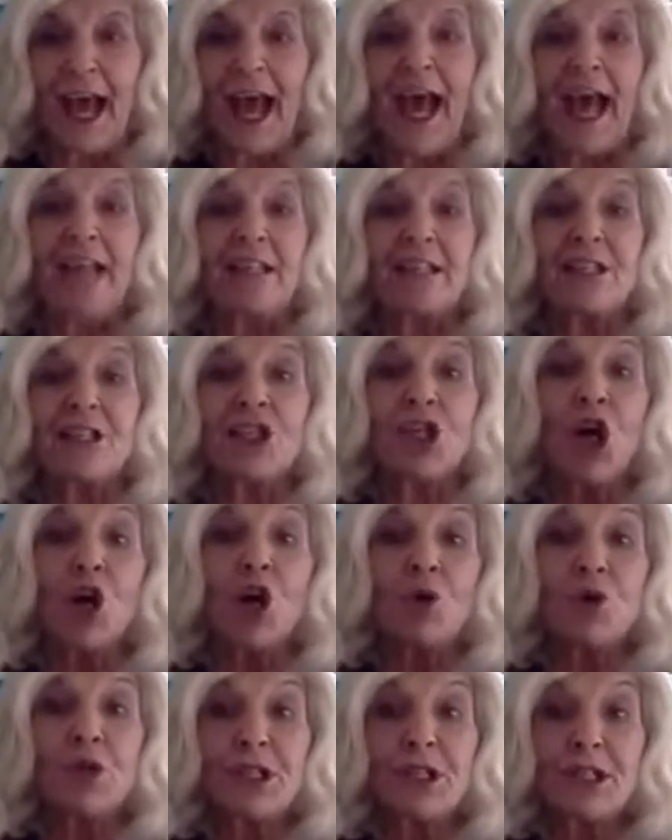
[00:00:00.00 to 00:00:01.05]
and
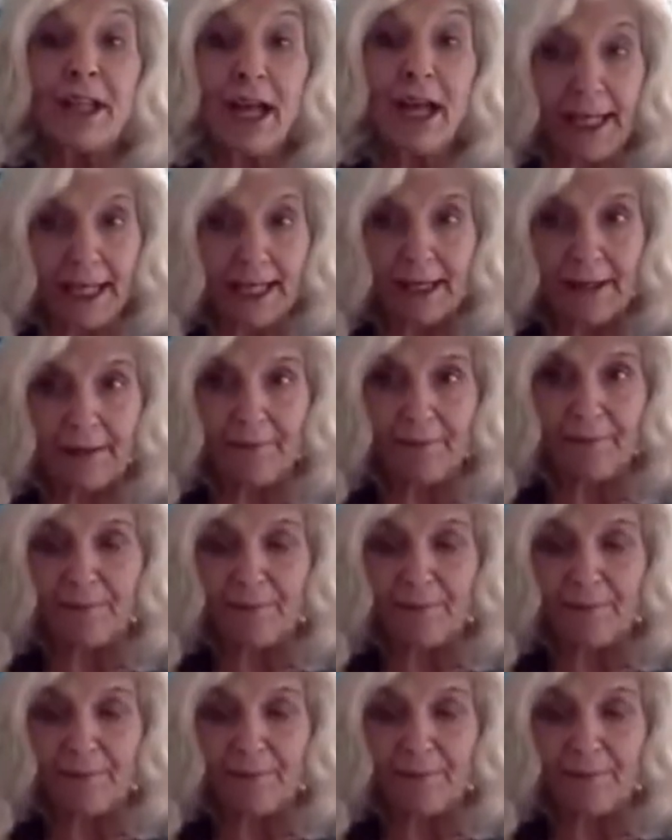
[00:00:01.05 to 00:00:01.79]
so stunning.